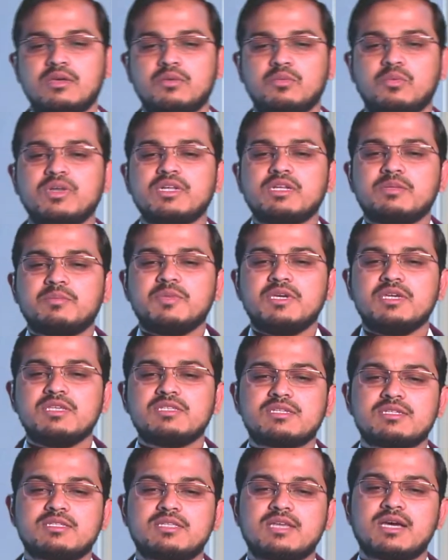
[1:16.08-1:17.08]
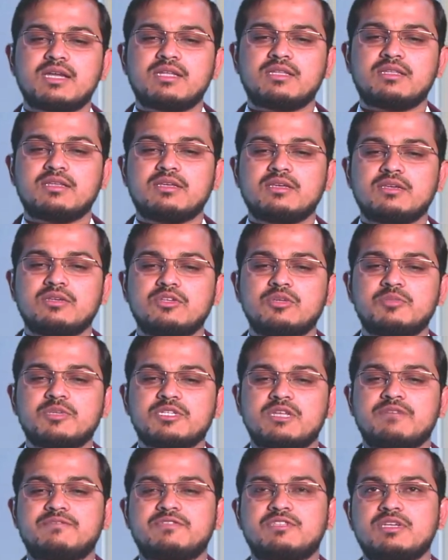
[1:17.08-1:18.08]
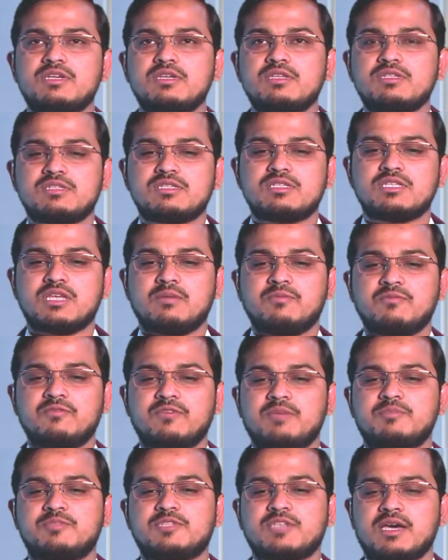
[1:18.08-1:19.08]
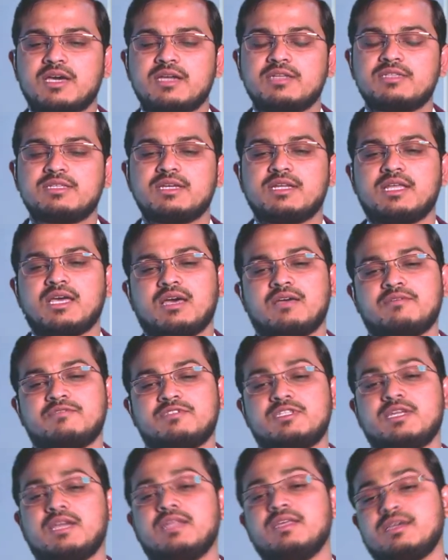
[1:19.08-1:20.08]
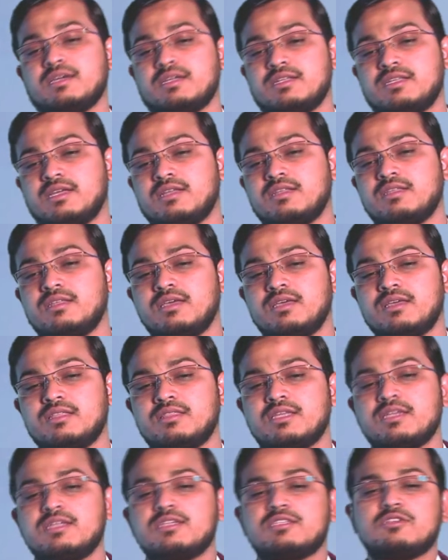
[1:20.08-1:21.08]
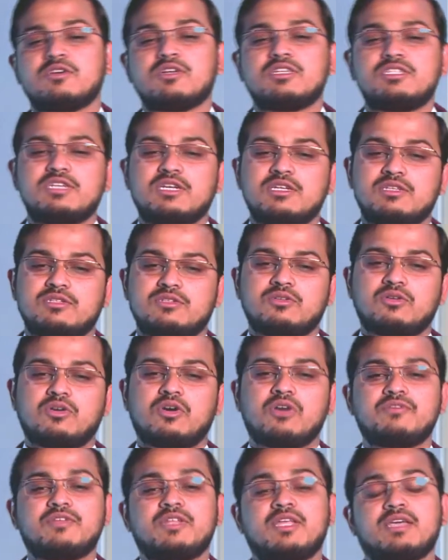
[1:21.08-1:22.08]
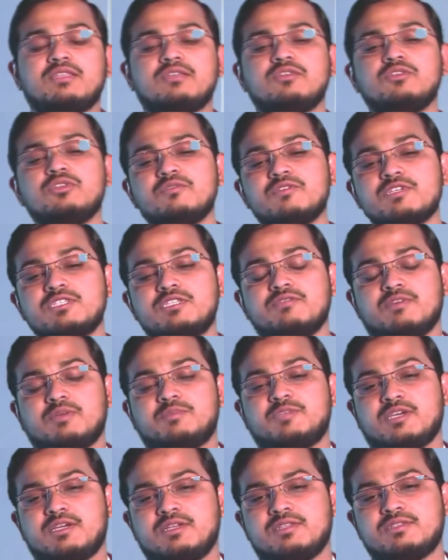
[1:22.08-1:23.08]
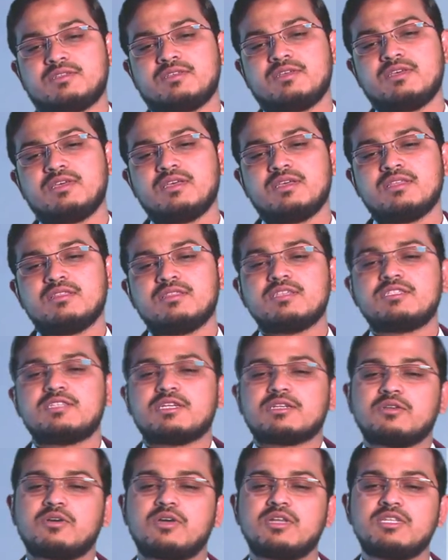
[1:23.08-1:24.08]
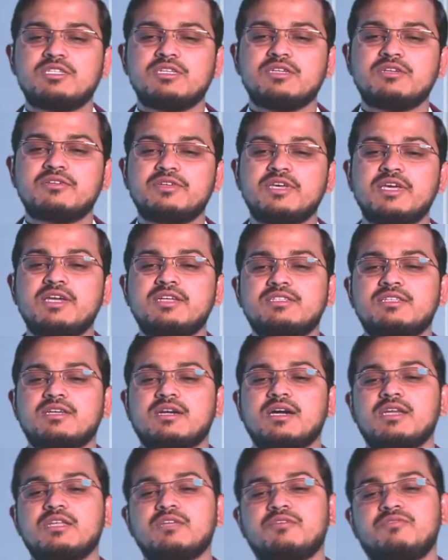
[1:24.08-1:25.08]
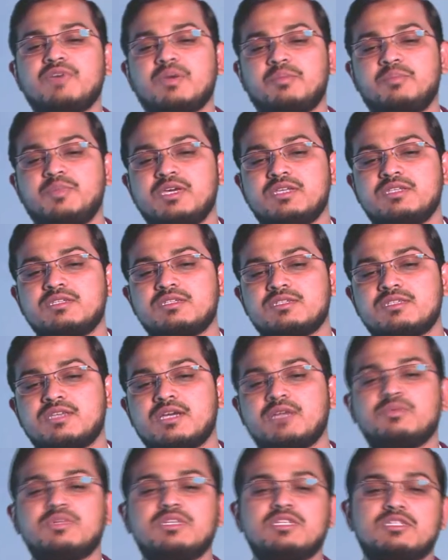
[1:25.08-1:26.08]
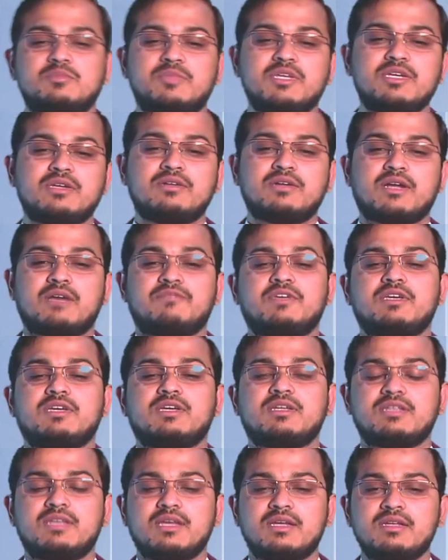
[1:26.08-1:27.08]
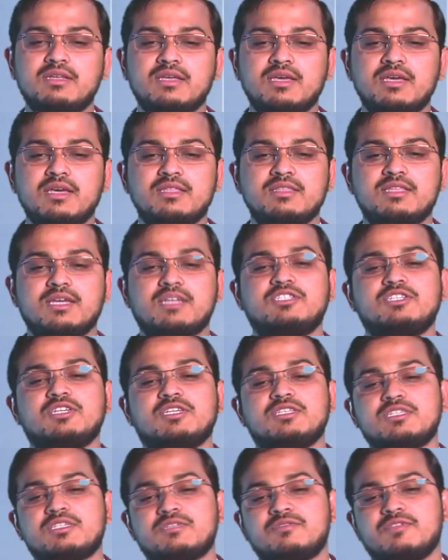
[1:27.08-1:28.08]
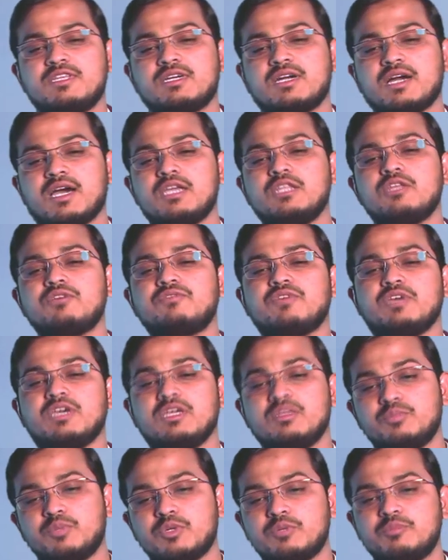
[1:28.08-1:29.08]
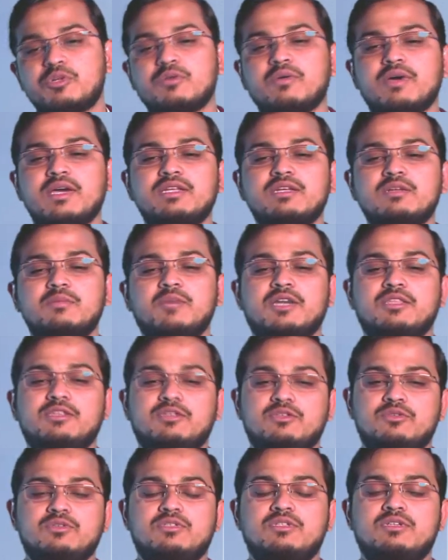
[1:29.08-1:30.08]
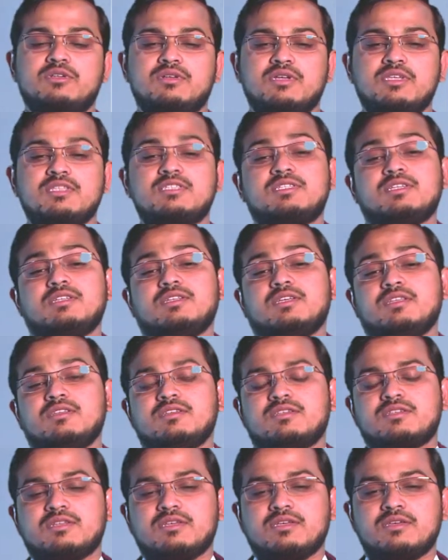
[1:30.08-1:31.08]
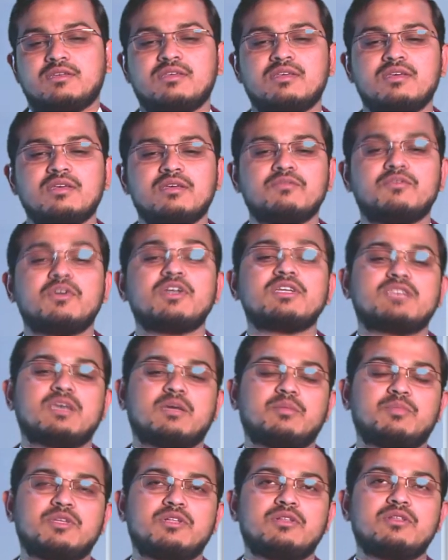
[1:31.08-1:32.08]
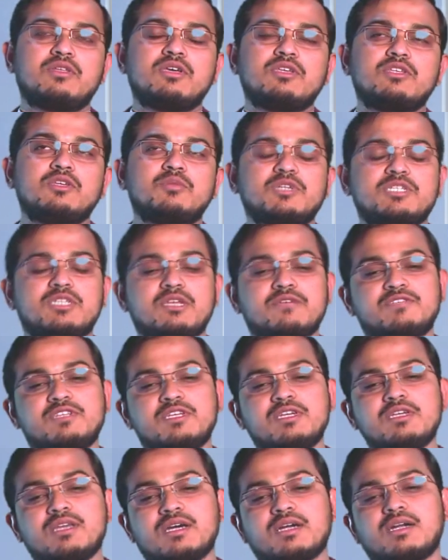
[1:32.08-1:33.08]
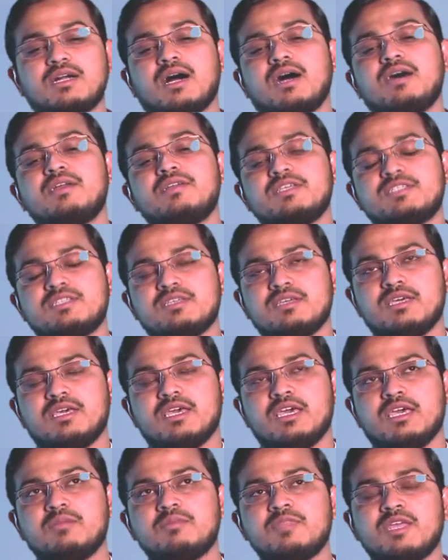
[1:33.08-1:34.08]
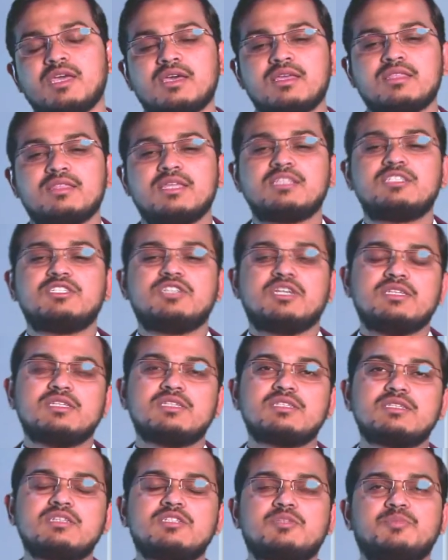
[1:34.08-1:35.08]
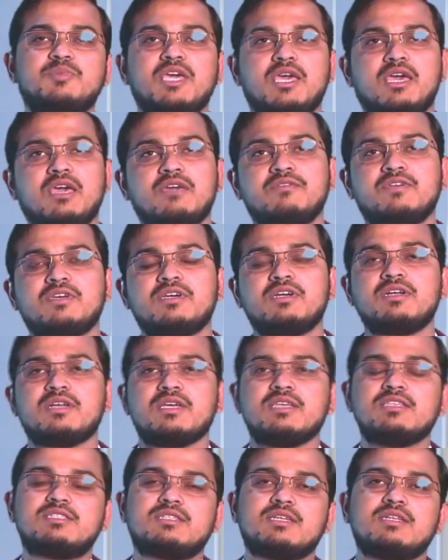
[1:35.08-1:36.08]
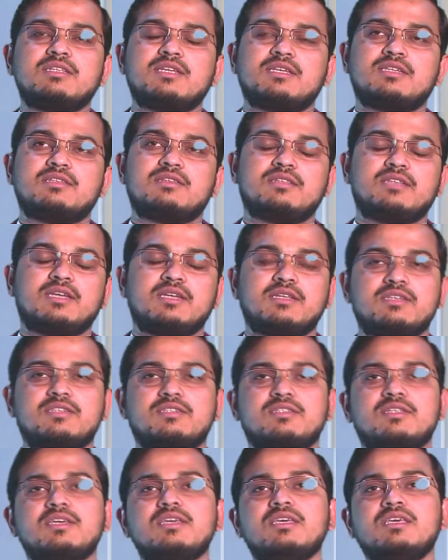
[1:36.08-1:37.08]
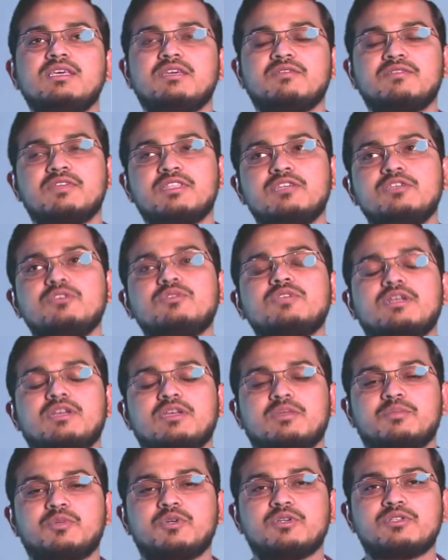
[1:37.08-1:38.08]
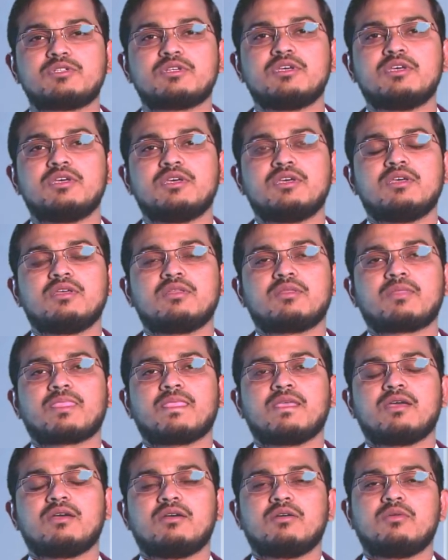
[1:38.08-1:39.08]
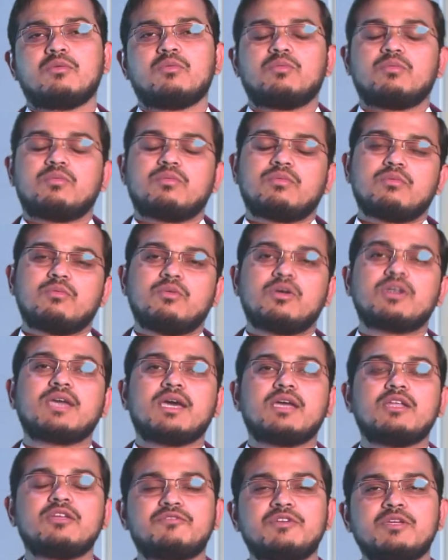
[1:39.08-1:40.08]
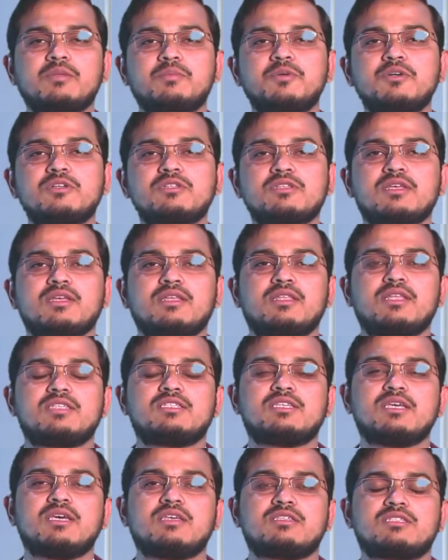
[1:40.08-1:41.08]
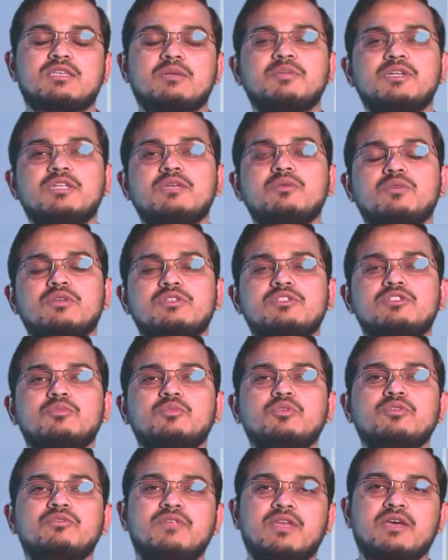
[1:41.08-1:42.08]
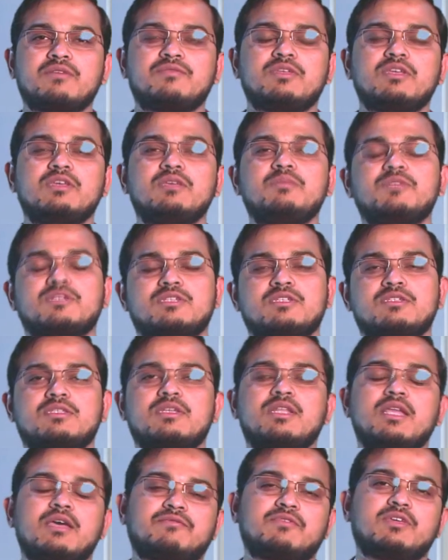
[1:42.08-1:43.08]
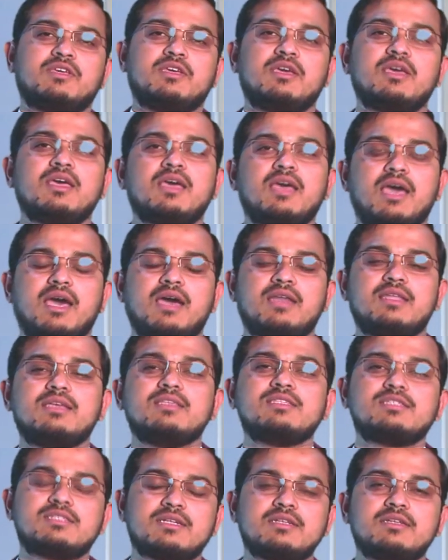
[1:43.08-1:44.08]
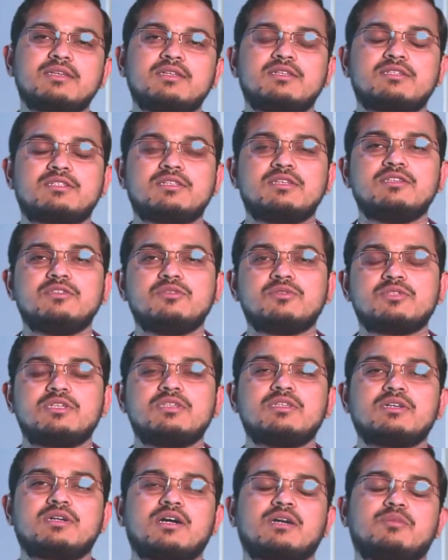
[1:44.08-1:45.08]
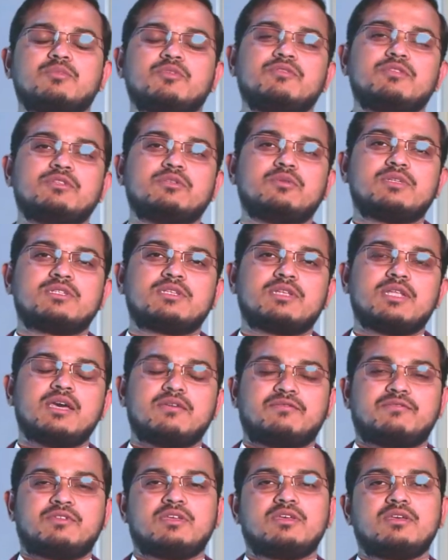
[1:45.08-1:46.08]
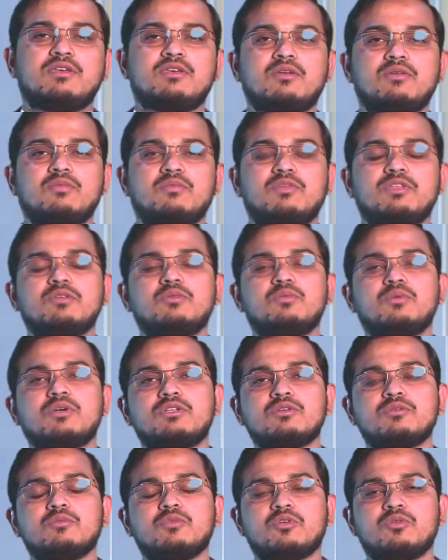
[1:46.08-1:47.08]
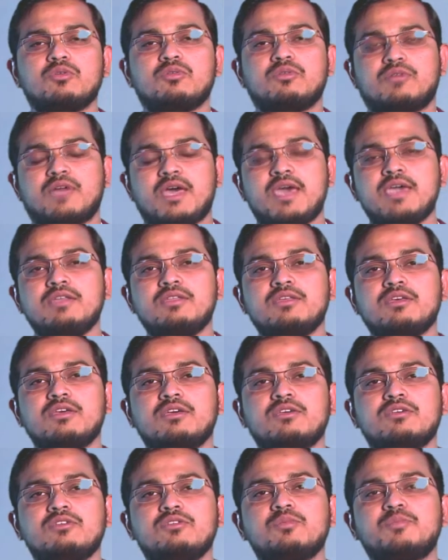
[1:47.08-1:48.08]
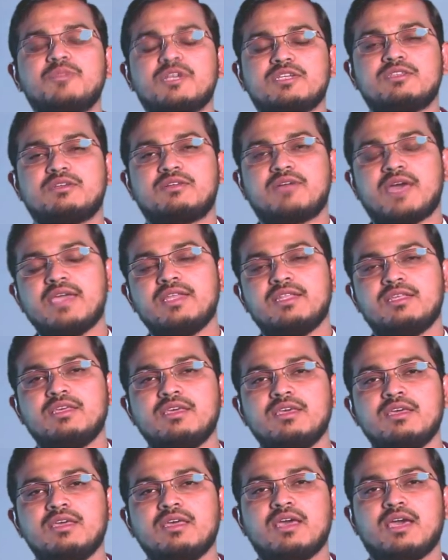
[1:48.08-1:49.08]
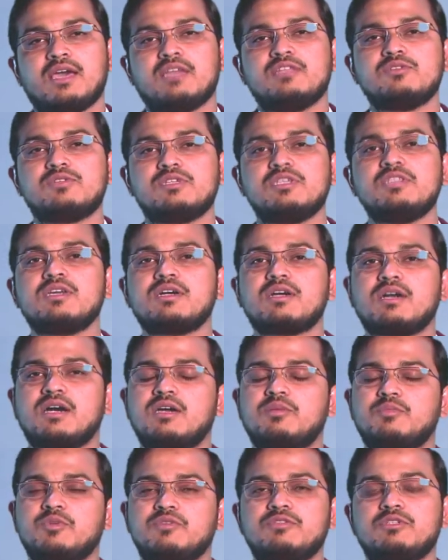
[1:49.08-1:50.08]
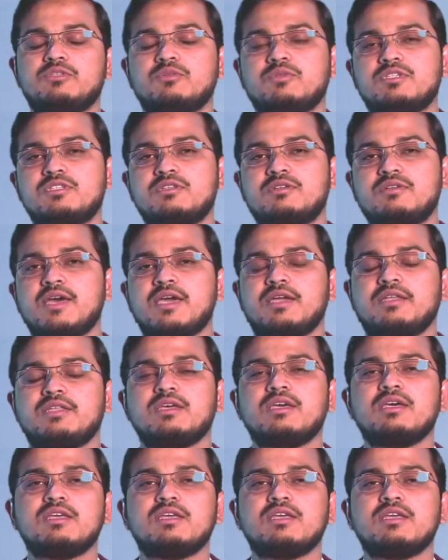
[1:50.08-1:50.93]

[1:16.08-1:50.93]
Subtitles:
What it means is that you must have seen some websites that have static content that does not change, often like the university websites. This technology creates the kind of web pages that will display graphic content that changes with the kind of input provided by the user instantaneously. For example, you must have seen a car racing game that changes its behavior instantaneously given the user inputs. What kind of inputs? Let's say somebody wants to move left, he presses the left key, and instantaneously you see the car moving towards the left. When you want to go right, you press the right key and you see the car moving towards the right.